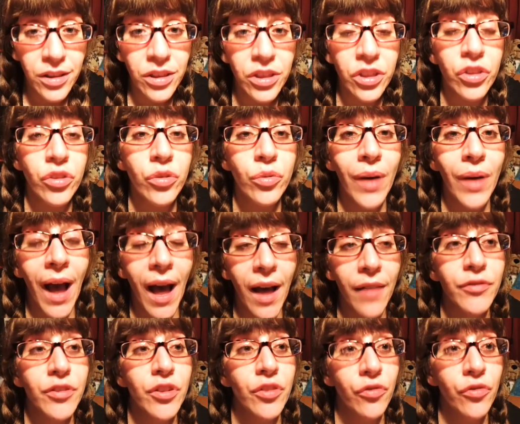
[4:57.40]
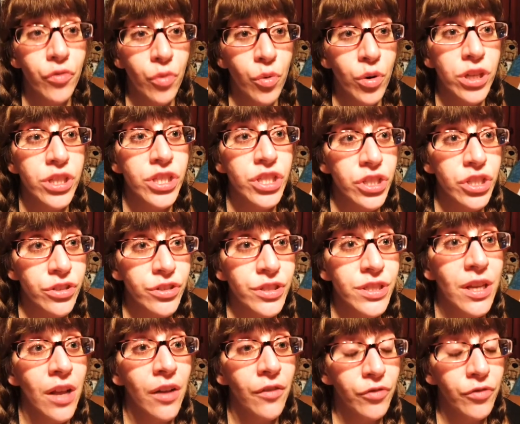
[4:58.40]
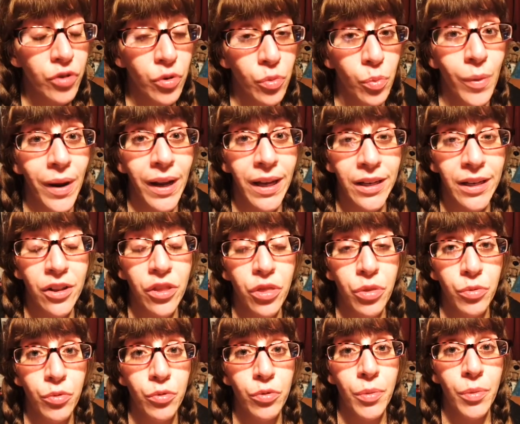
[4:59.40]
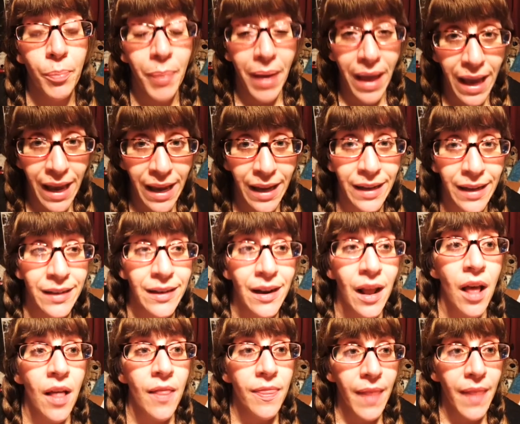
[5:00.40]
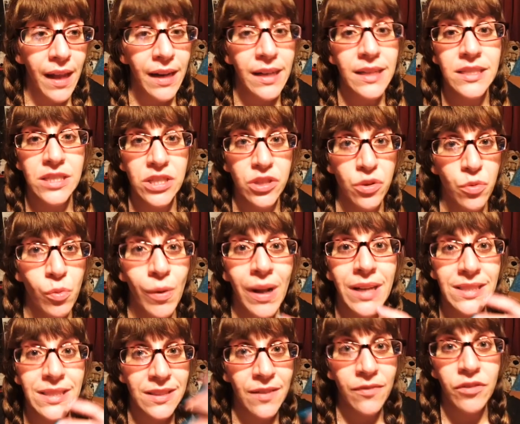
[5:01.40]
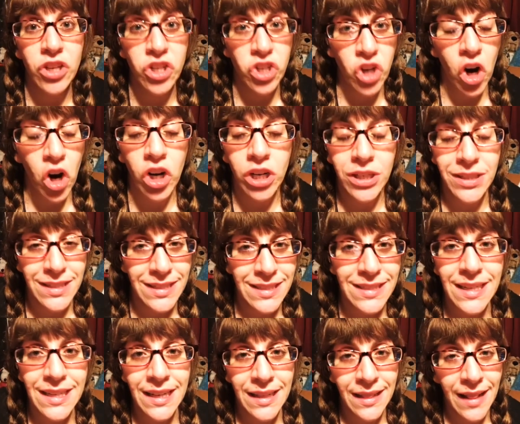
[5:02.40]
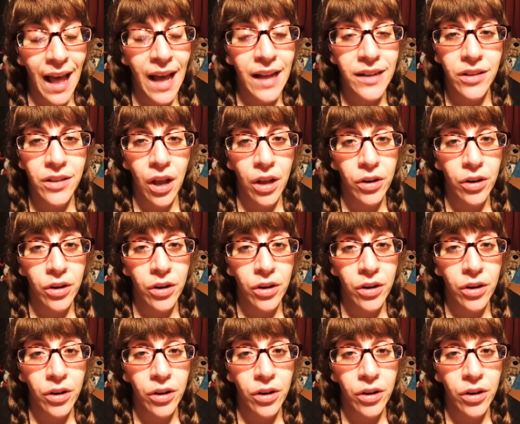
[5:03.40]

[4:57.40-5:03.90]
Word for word: have to force yourself to wade through the pain that is the rest of the darkness in that tunnel.